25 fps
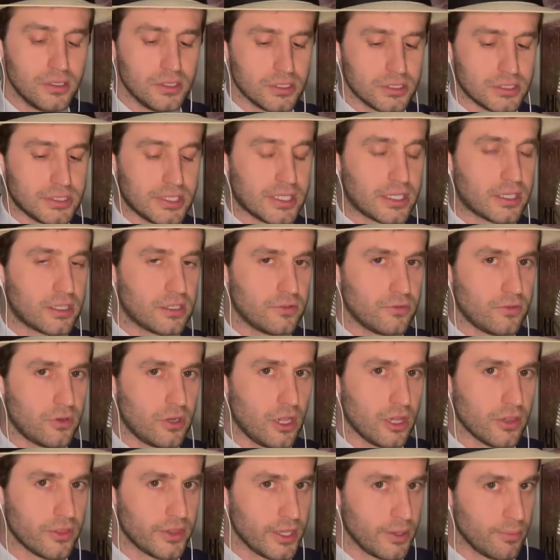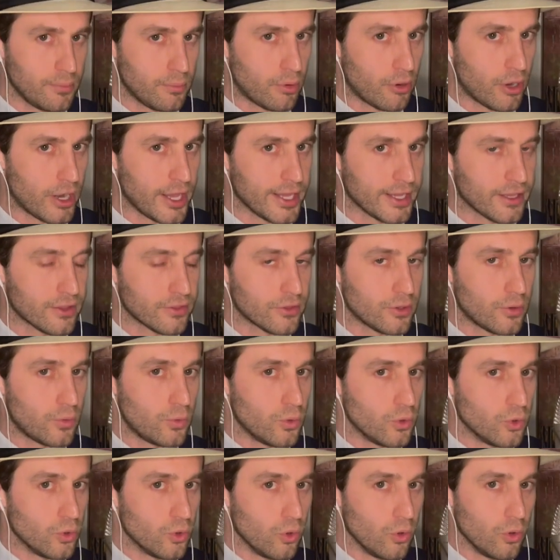Second of all, they break the
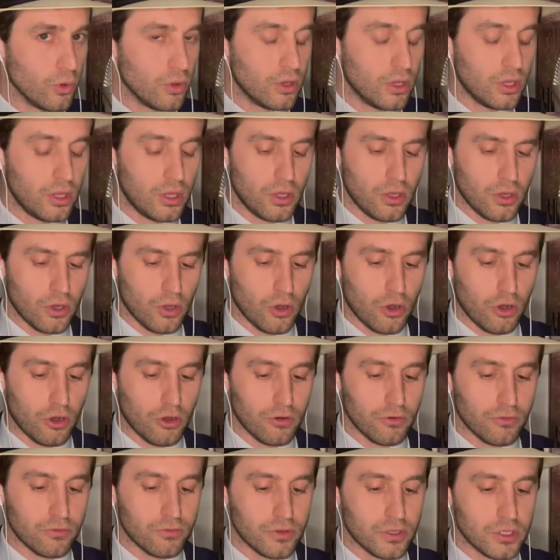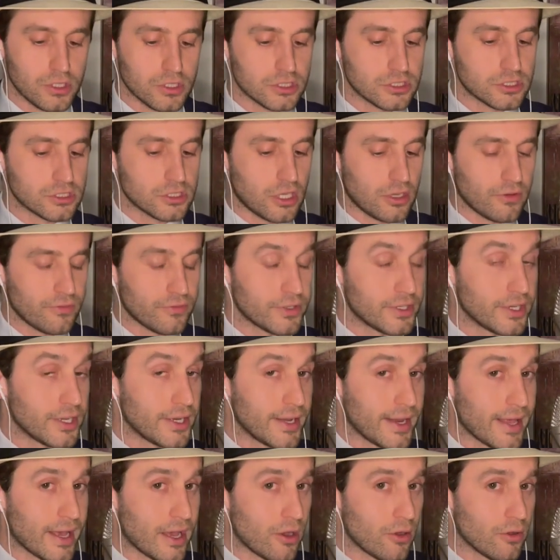rule of
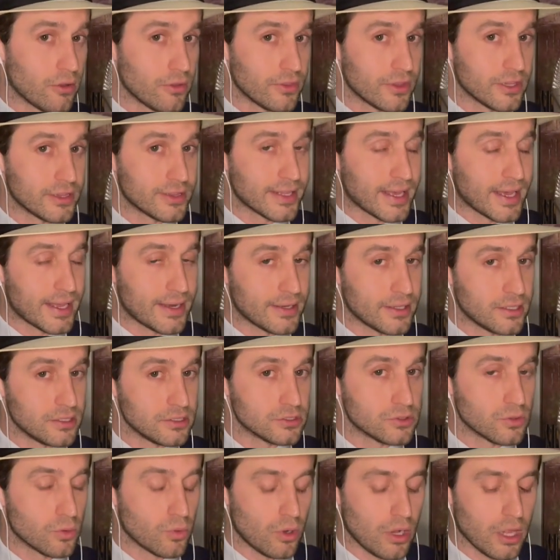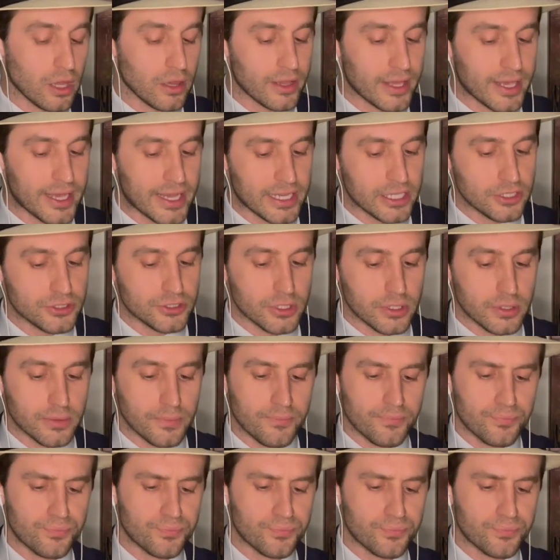softening out the tannins while aging.